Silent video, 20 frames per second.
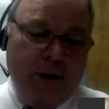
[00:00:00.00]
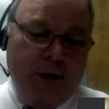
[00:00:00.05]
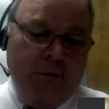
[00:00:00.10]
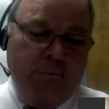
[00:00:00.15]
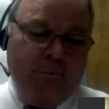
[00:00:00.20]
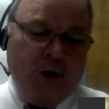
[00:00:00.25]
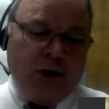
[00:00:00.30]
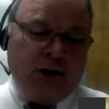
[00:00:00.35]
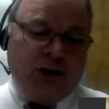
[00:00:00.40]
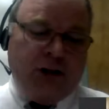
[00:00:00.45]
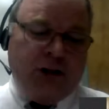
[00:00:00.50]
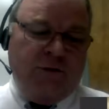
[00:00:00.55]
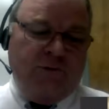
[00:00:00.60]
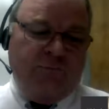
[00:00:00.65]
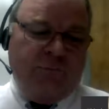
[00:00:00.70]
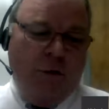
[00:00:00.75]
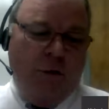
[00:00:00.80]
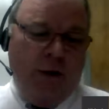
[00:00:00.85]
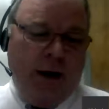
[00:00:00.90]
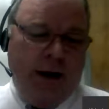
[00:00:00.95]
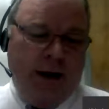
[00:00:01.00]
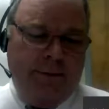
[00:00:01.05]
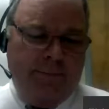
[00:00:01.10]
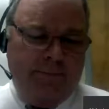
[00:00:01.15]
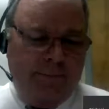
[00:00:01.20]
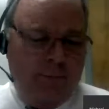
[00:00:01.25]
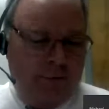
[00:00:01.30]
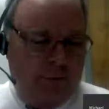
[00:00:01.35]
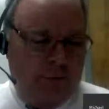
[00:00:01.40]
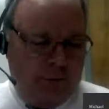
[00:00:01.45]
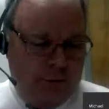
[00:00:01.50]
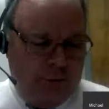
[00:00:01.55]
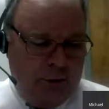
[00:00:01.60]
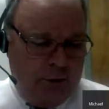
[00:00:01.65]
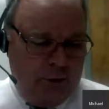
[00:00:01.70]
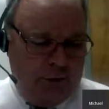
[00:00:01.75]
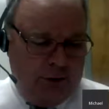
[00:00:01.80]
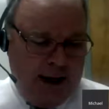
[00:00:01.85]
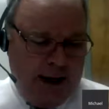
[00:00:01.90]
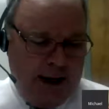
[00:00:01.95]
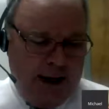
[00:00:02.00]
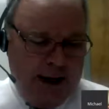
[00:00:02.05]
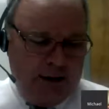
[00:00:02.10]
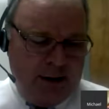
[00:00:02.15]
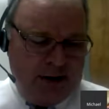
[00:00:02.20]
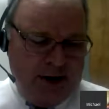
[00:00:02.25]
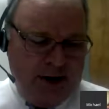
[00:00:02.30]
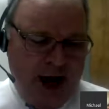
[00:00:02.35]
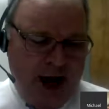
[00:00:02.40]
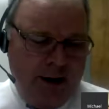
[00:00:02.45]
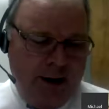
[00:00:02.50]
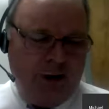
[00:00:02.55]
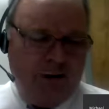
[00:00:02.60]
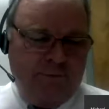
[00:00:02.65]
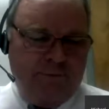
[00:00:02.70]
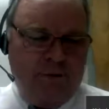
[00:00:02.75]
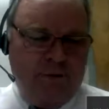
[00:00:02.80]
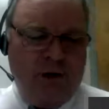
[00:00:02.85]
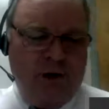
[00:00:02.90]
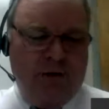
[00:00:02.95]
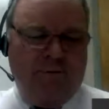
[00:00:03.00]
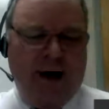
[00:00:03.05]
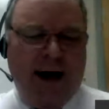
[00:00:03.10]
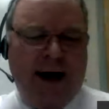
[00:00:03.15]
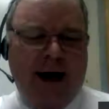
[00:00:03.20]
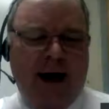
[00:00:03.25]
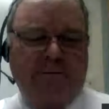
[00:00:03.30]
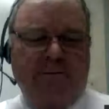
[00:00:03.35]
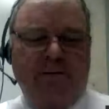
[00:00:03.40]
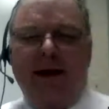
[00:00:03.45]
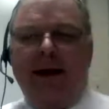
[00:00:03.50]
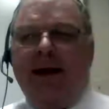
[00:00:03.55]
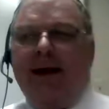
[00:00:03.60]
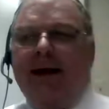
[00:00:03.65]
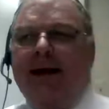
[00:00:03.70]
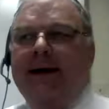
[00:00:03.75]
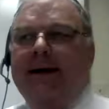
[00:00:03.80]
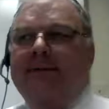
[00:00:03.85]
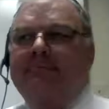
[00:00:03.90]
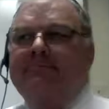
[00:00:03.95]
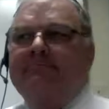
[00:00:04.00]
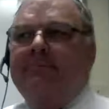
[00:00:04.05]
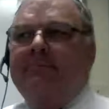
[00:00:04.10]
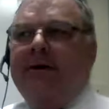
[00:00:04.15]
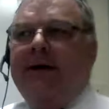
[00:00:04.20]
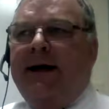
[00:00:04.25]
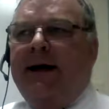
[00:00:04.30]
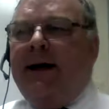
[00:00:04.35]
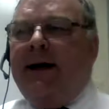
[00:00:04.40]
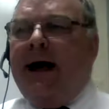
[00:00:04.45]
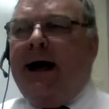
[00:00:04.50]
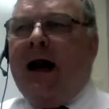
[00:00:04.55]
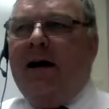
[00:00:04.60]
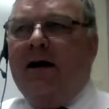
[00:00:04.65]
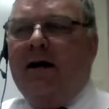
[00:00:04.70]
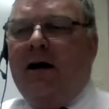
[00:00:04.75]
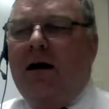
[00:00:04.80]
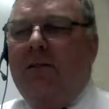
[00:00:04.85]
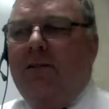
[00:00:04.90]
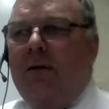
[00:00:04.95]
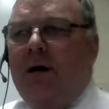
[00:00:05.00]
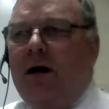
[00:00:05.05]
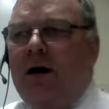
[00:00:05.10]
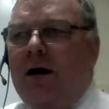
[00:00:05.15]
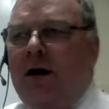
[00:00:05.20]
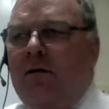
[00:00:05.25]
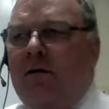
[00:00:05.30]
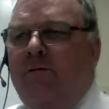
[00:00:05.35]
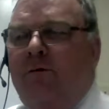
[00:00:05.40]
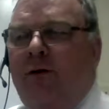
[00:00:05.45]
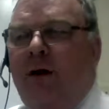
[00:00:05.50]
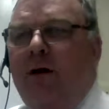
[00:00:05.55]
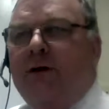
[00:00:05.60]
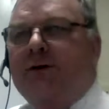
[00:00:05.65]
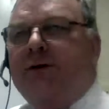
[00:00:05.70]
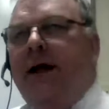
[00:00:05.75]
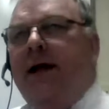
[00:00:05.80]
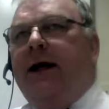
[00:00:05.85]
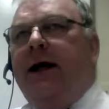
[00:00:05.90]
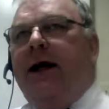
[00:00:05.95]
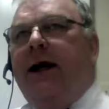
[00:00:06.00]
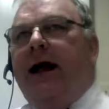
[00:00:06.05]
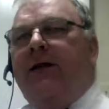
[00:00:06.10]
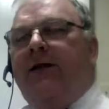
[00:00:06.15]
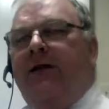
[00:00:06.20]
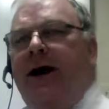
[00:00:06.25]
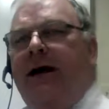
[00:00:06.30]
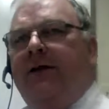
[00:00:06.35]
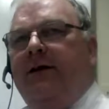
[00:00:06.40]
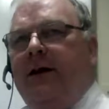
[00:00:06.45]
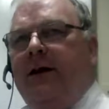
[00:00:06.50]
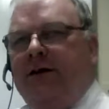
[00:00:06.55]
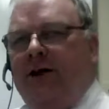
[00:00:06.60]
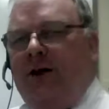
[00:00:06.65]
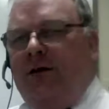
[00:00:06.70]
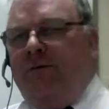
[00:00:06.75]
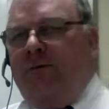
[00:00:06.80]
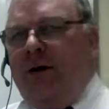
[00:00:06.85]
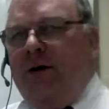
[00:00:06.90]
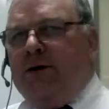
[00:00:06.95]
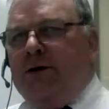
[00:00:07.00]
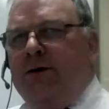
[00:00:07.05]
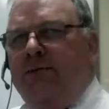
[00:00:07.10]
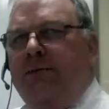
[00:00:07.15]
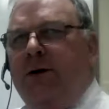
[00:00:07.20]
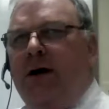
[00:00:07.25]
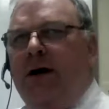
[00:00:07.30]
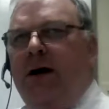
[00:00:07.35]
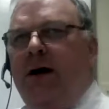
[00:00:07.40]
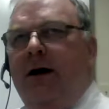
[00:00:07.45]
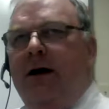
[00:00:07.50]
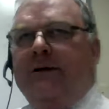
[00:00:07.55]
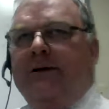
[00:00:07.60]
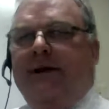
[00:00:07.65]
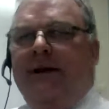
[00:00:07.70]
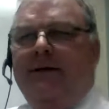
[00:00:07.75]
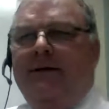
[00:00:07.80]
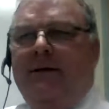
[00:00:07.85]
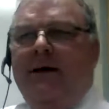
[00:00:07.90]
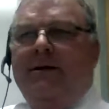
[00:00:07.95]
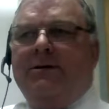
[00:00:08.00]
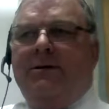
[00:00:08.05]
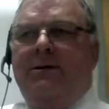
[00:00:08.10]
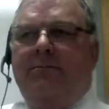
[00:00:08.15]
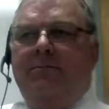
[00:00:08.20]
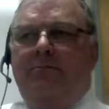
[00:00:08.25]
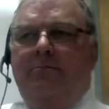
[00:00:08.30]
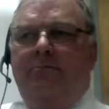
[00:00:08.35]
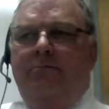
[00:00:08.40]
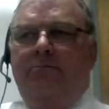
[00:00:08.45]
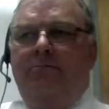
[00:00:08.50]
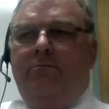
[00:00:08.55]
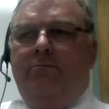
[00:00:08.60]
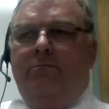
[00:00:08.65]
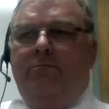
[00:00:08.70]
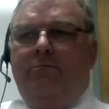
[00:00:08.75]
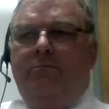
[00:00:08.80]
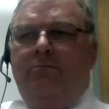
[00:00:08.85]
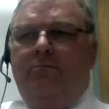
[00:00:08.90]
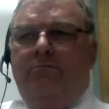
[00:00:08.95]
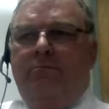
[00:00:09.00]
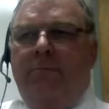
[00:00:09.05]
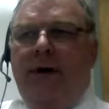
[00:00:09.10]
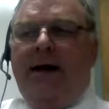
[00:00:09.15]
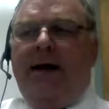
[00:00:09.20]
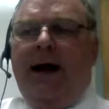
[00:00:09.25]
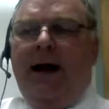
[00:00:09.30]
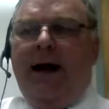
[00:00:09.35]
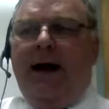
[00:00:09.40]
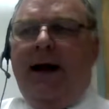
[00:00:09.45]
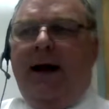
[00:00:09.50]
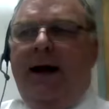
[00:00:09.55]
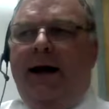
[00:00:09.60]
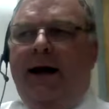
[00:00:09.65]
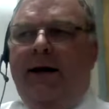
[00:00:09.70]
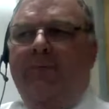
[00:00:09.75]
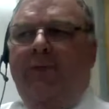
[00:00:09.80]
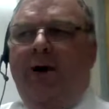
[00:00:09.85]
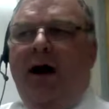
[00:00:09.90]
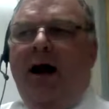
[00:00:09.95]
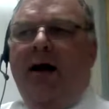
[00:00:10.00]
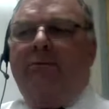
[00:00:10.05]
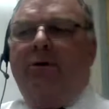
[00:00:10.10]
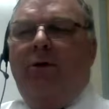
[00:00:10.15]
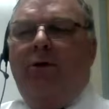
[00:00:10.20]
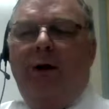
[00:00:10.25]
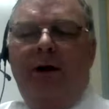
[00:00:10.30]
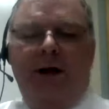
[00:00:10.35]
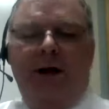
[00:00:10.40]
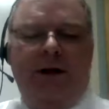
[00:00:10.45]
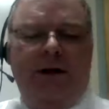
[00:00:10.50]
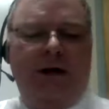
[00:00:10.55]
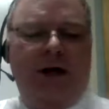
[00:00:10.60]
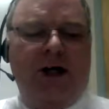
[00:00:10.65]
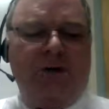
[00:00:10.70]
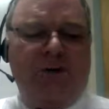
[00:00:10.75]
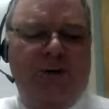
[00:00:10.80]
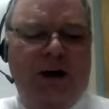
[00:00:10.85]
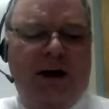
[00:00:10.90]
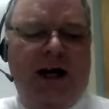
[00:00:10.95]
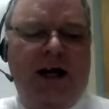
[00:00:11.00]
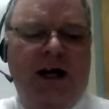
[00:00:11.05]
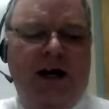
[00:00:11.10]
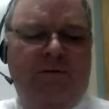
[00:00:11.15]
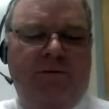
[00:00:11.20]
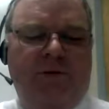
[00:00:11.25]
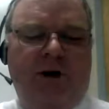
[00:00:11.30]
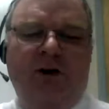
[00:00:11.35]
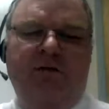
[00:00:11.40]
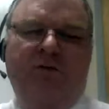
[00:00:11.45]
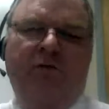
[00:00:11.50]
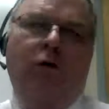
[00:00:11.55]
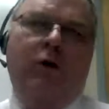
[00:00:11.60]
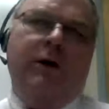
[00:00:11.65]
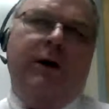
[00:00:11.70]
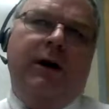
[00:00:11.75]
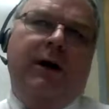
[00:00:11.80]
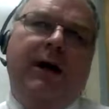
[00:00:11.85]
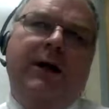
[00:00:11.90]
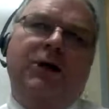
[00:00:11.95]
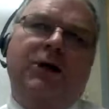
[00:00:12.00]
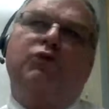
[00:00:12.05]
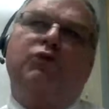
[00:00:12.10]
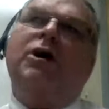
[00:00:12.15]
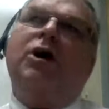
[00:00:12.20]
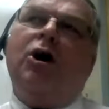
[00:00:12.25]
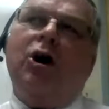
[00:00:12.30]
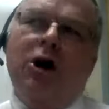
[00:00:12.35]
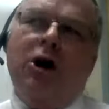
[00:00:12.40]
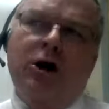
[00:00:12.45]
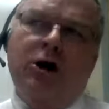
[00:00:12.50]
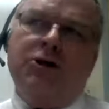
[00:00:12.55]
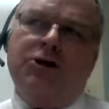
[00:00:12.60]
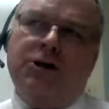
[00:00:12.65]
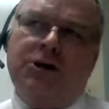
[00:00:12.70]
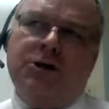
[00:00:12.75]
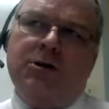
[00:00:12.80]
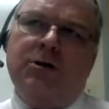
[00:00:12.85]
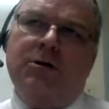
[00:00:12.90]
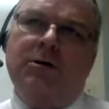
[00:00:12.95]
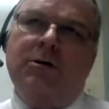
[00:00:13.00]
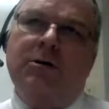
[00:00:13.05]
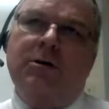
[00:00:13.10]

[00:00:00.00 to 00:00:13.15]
Verses 40 through the end of the chapter, 45. It kind of confusing, and I think it's confusing because it doesn't make a clean break. But what he does, beginning in verse 40, is rehearse